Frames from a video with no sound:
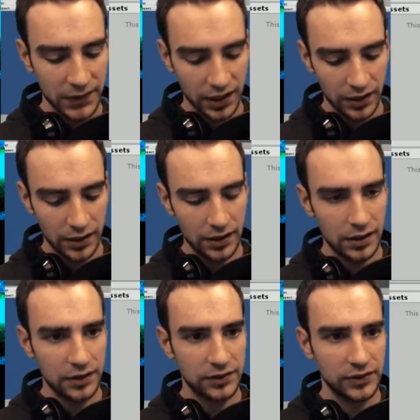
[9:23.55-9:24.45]

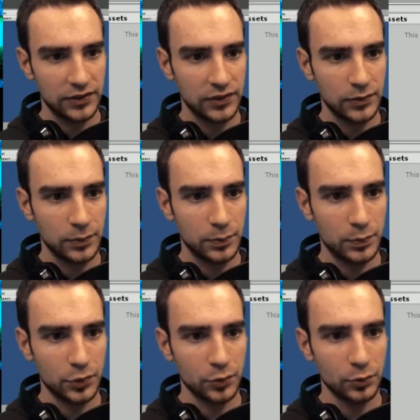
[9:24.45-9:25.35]
uh,
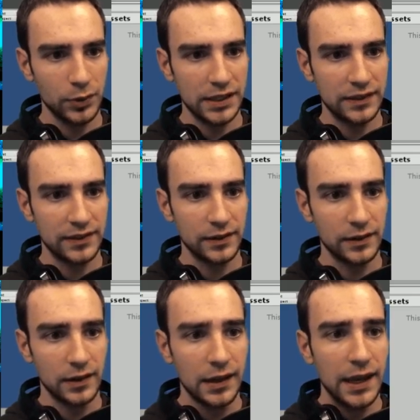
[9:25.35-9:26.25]
Sprint
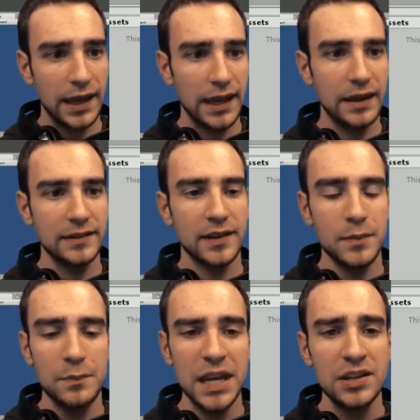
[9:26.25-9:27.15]
and
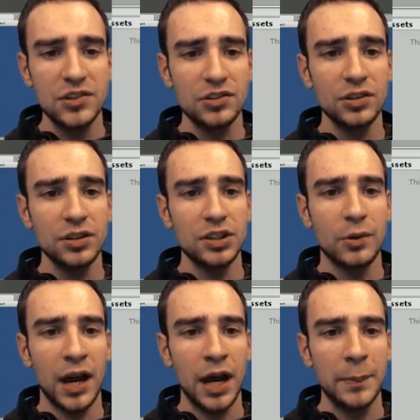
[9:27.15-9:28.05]
make sure you
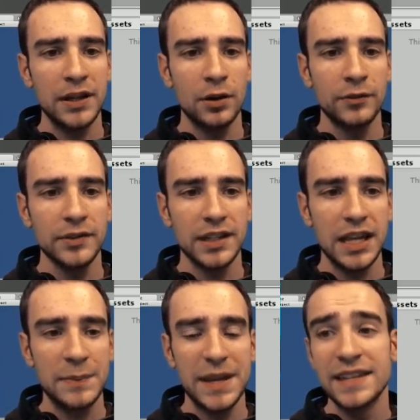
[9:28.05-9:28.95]
copy over the
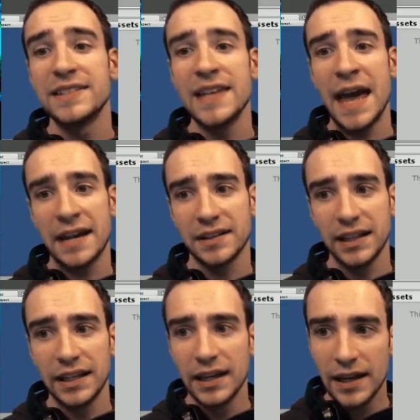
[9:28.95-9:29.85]
name
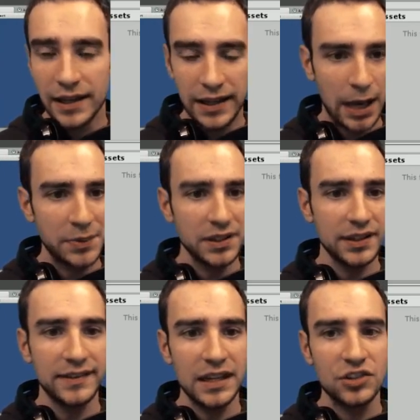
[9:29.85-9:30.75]
exactly.
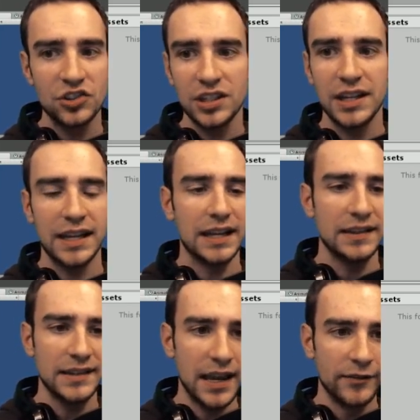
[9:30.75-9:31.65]
Capitalization
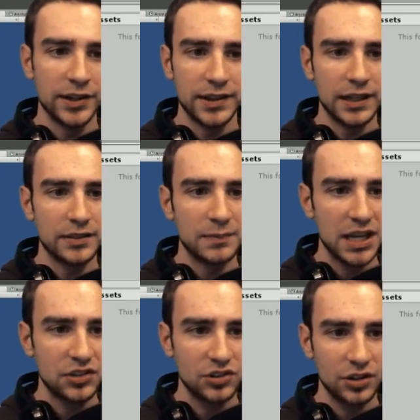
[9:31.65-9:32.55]
and everything.
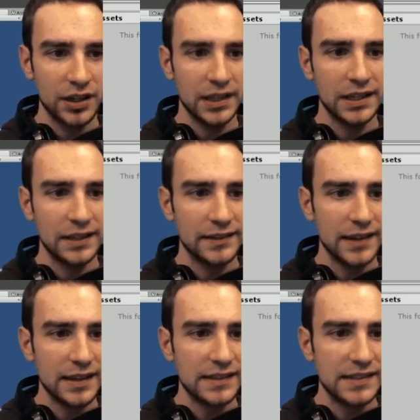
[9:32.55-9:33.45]
Make sure it is
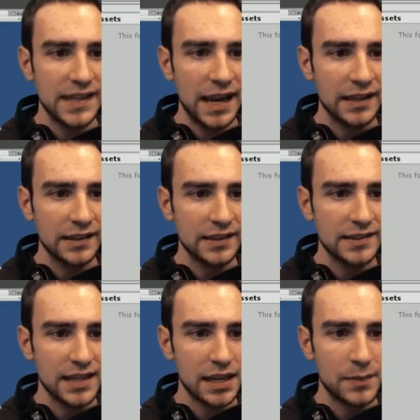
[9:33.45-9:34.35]
exactly the
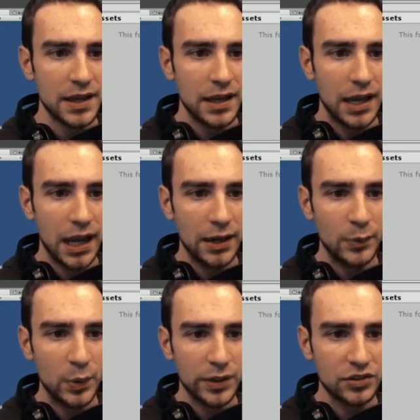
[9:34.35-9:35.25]
same. And
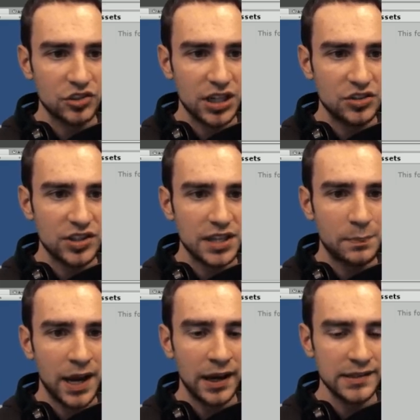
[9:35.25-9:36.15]
we want to change the
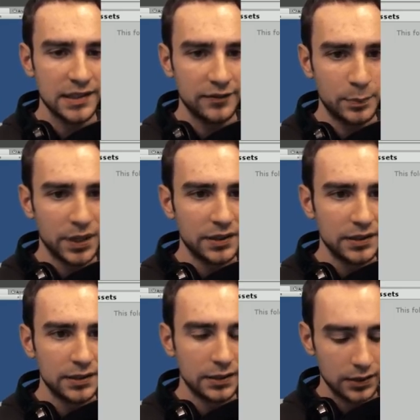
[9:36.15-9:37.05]
positive
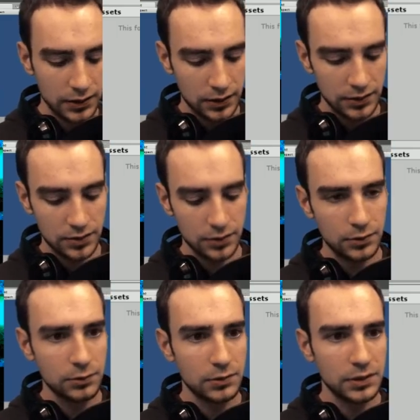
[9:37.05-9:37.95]
button
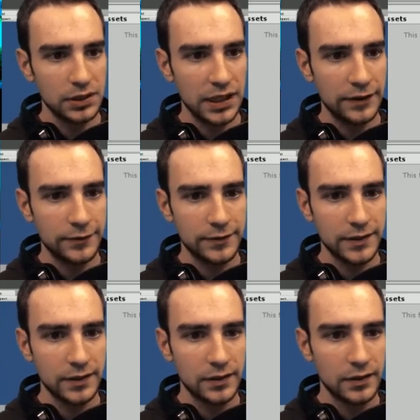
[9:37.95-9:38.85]
to left